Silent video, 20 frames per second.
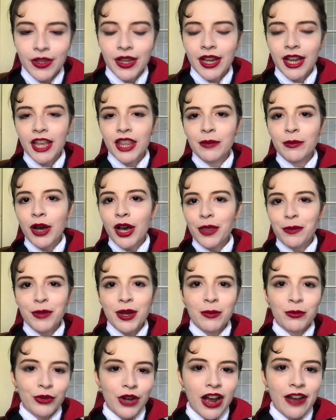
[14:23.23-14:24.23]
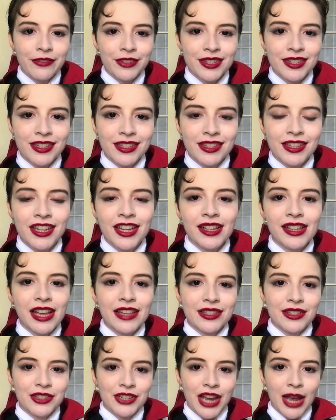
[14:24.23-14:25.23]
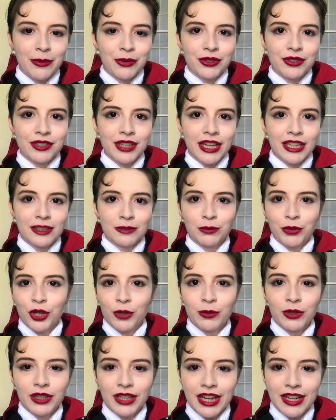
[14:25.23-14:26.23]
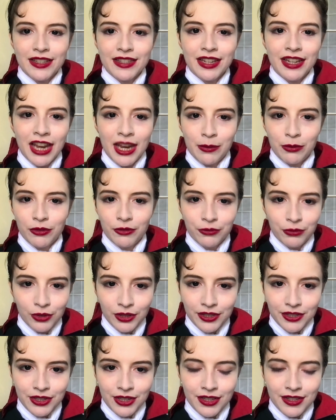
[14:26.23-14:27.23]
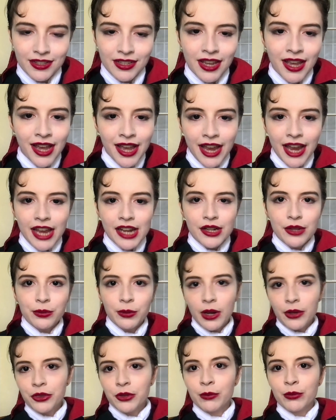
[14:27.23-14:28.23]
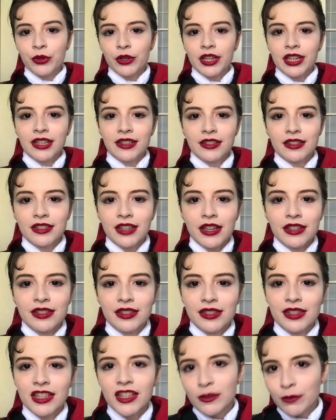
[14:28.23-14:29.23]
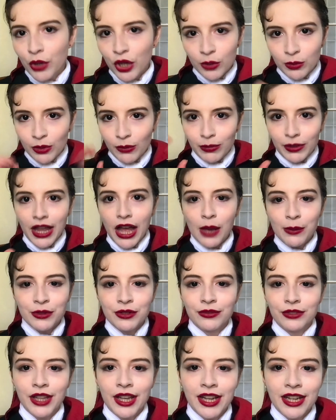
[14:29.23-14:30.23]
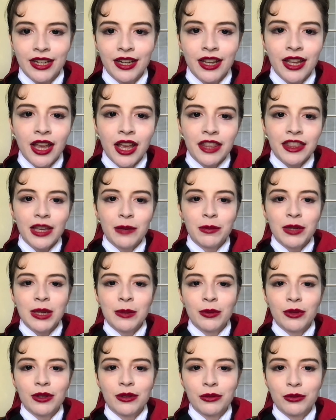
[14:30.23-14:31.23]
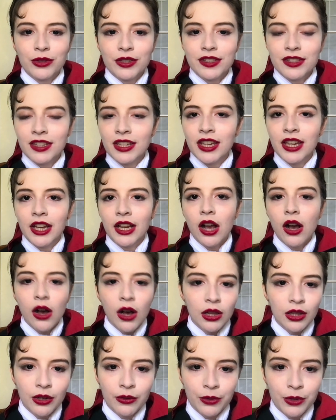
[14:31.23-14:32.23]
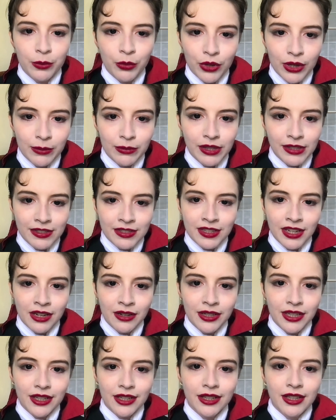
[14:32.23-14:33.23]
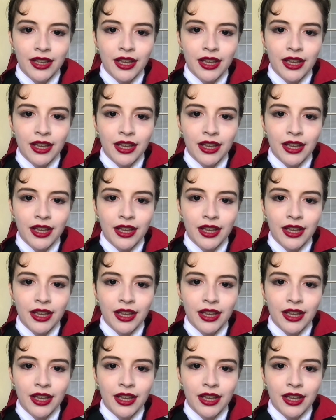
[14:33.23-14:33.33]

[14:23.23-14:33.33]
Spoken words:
In the Mothman Prophecies, Keel has a chapter entitled Purple Lights and April Foolishness, and throughout the book he discusses these purple blobs of light that people were seeing all over the Point Pleasant area.